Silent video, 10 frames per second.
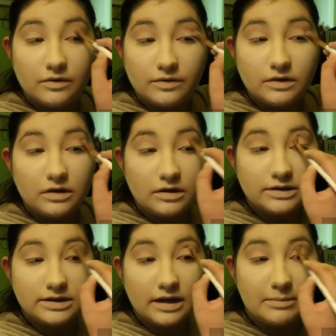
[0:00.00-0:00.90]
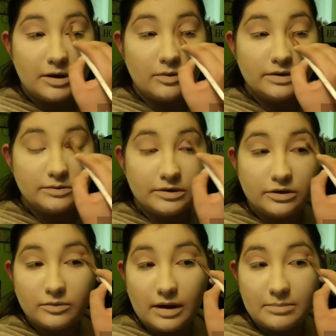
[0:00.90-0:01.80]
For the longest time, I always
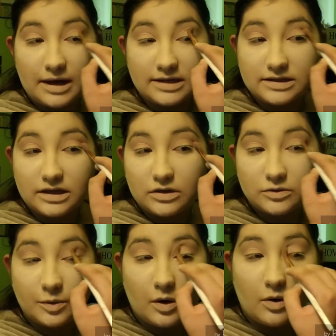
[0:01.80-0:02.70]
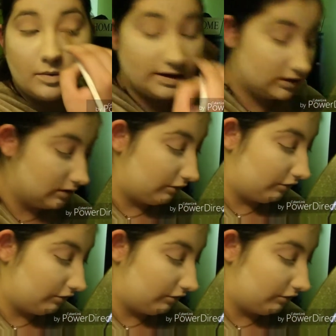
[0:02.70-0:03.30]
wondered why pastels were always the